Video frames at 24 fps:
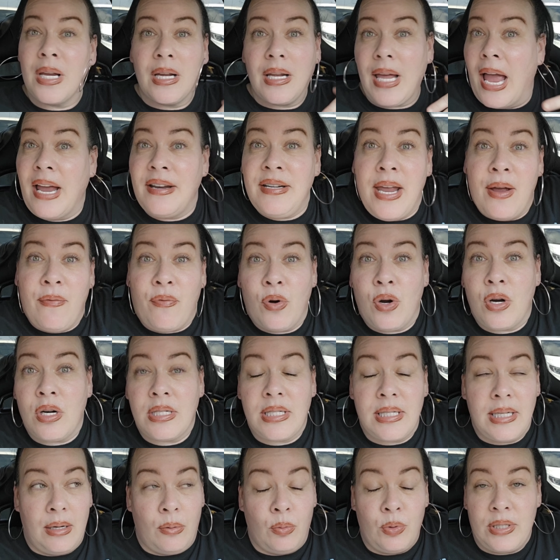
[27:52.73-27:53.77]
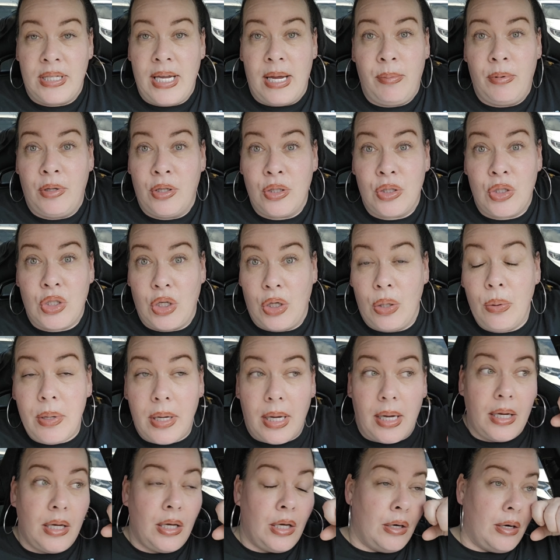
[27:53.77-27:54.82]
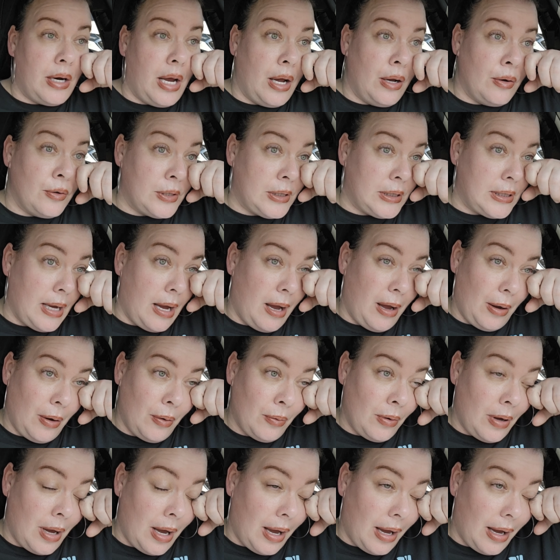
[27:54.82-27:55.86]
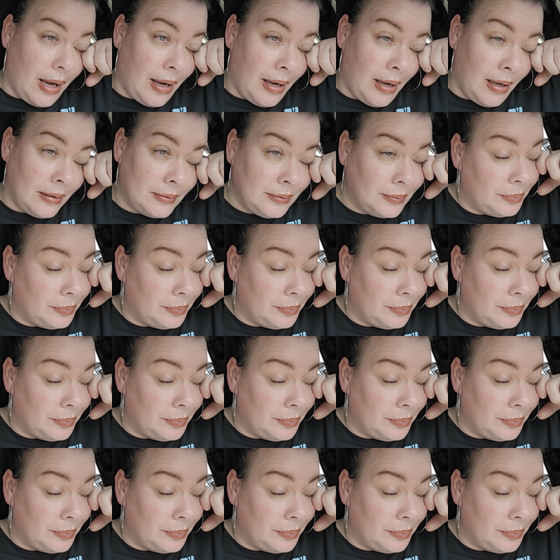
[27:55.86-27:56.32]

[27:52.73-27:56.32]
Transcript: I never was able to do it, you know, so uh,